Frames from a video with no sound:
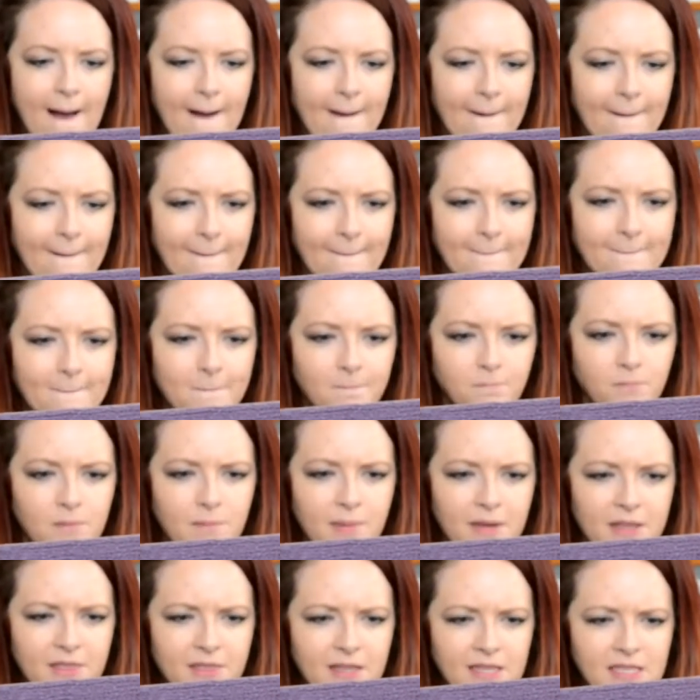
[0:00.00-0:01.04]

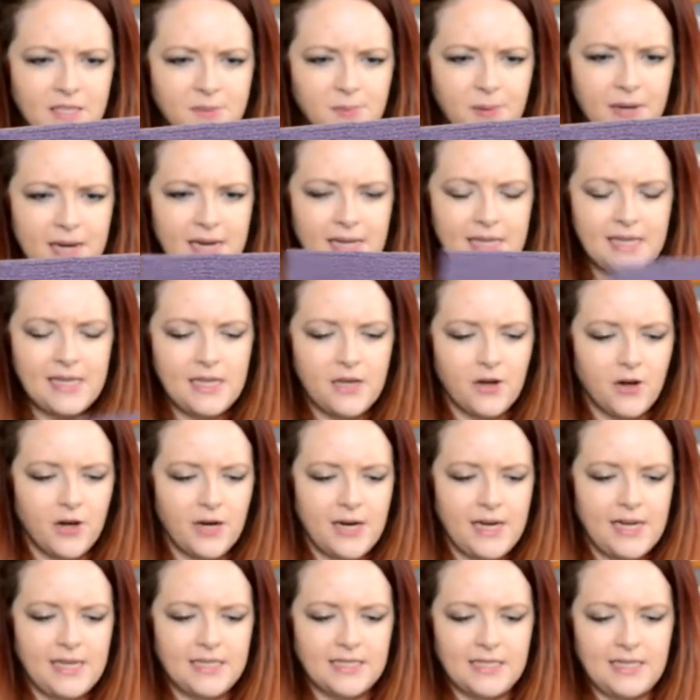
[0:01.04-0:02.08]
but this right
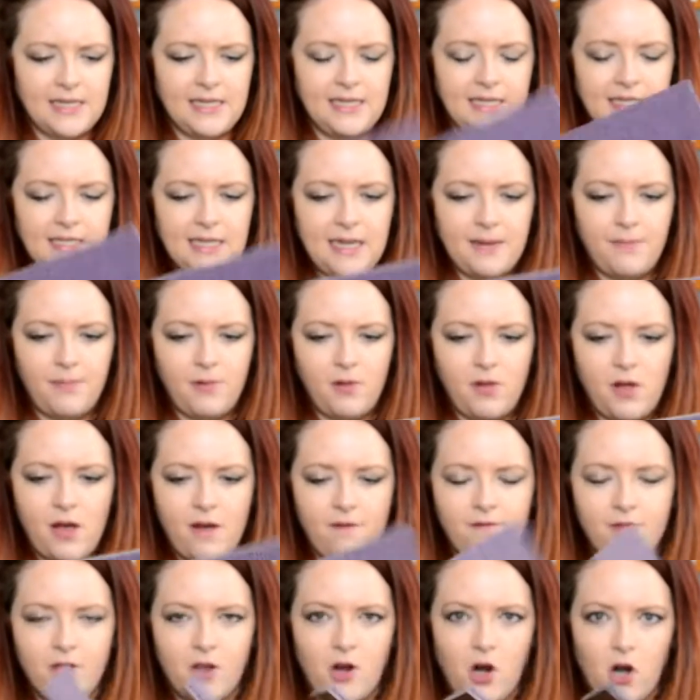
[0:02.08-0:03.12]
here is an example
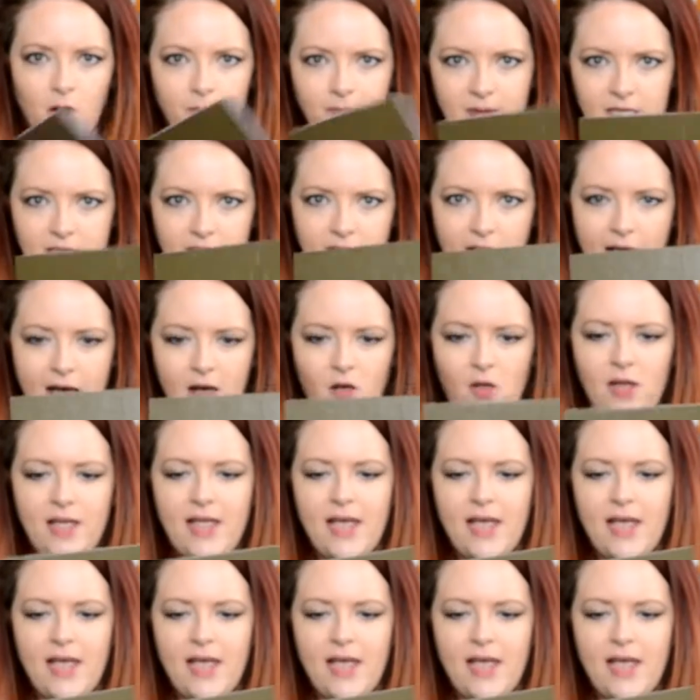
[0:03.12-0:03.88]
of the carpet tile.